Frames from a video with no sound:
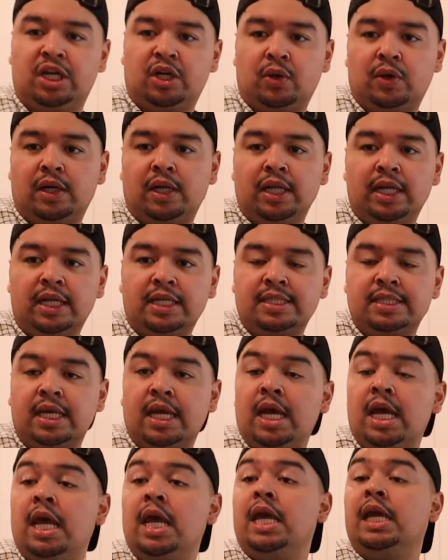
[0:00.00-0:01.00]
acrylics.
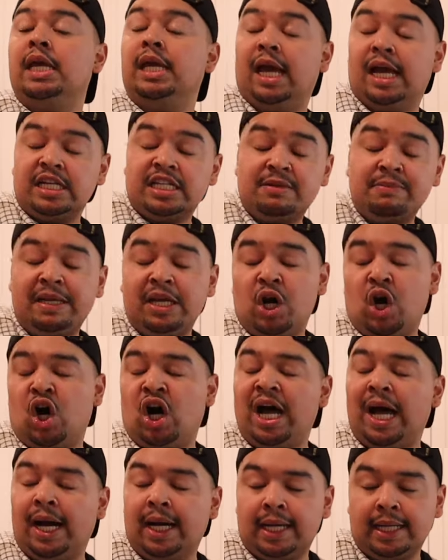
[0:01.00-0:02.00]
Yes, mijo,
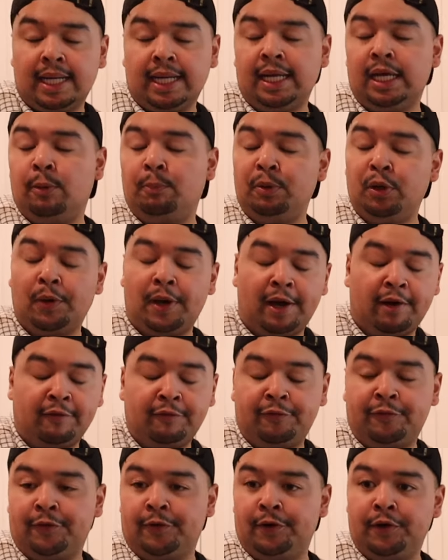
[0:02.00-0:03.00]
how can I help you out,
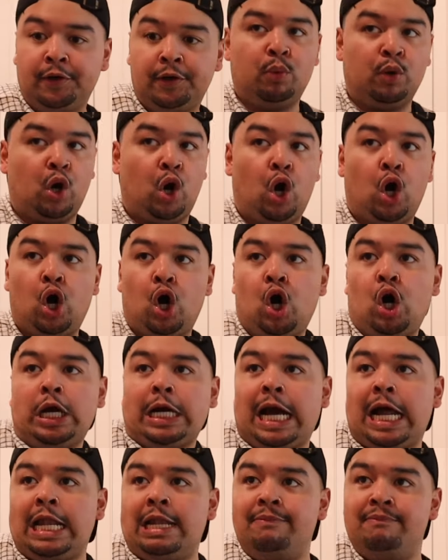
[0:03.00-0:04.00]
fool? You were all
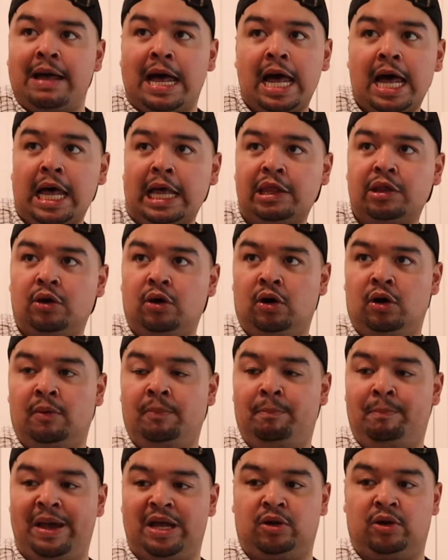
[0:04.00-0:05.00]

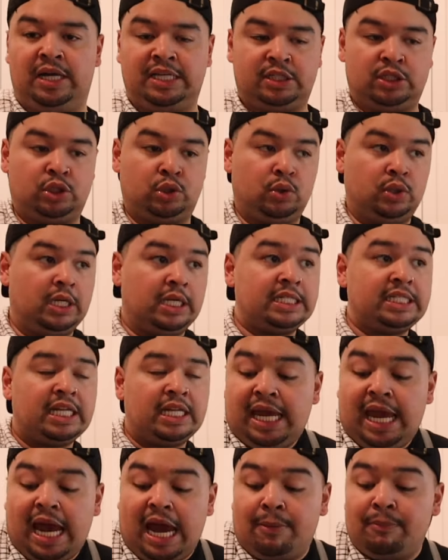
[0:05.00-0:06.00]
calmado, pero as soon as the
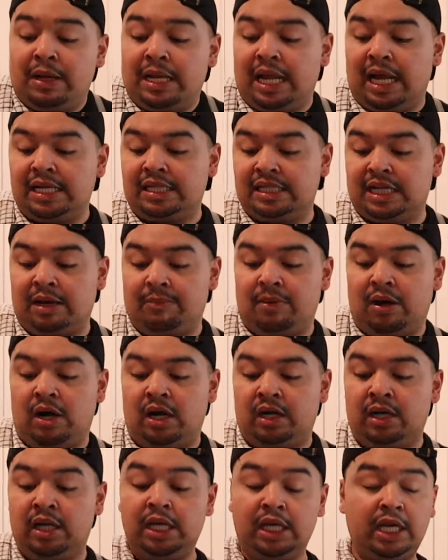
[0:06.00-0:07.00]
camera lights come
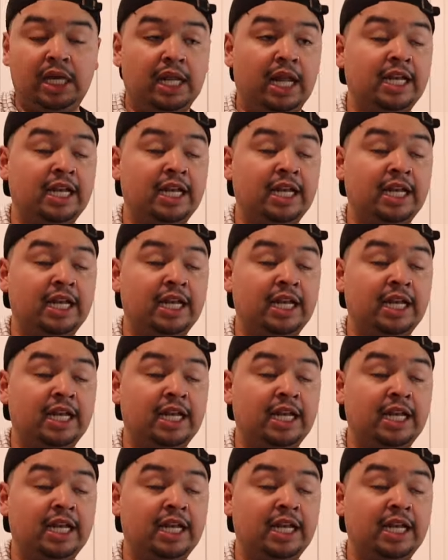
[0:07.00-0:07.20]
on, you're